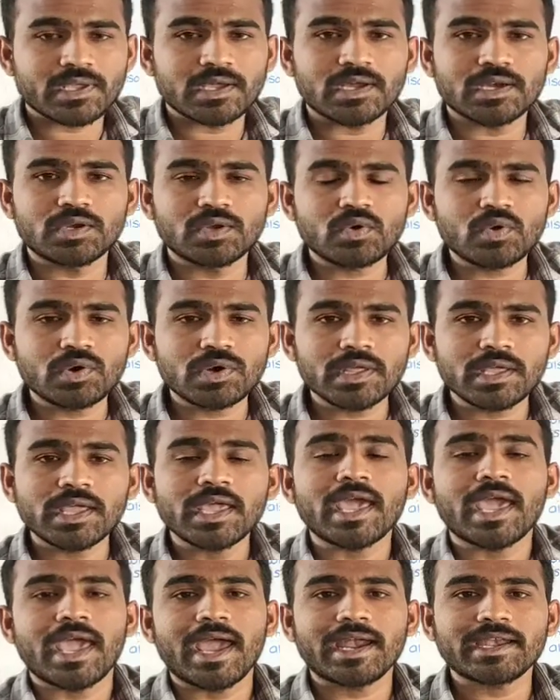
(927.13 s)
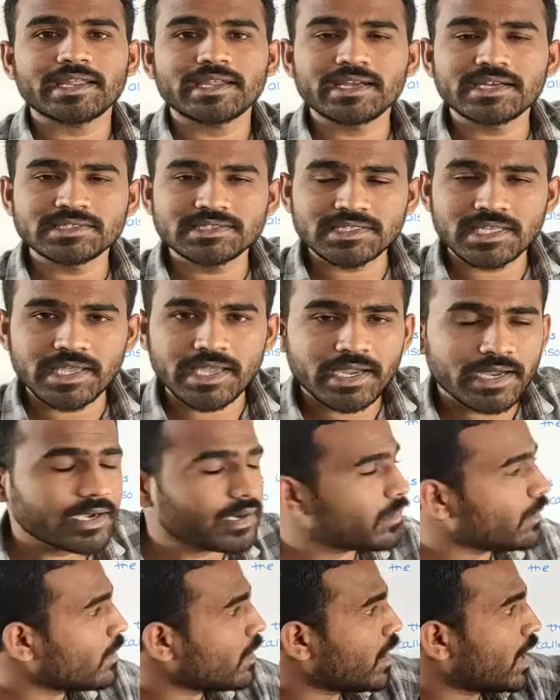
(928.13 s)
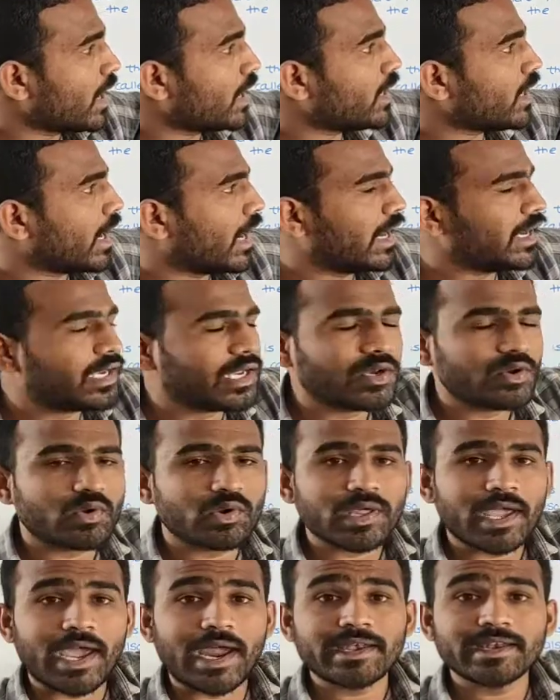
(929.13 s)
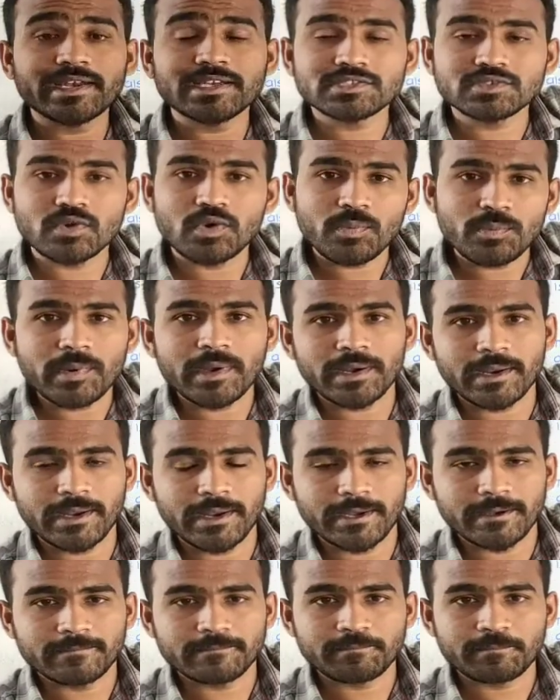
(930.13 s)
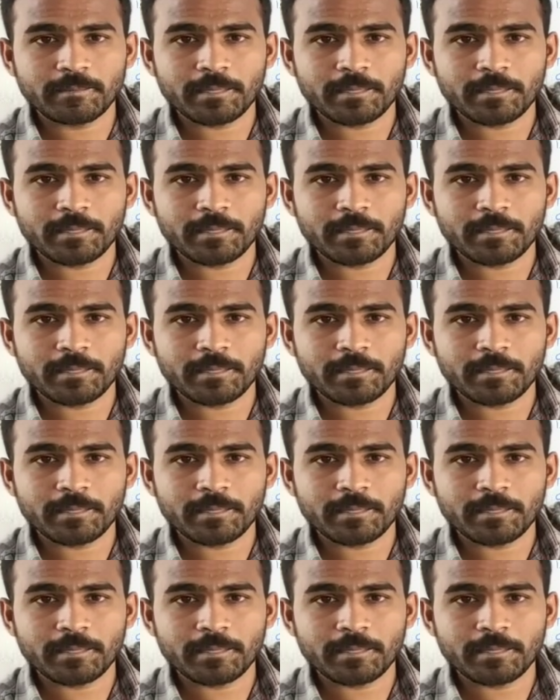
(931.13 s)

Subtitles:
a node at its end and an antinode at its open end,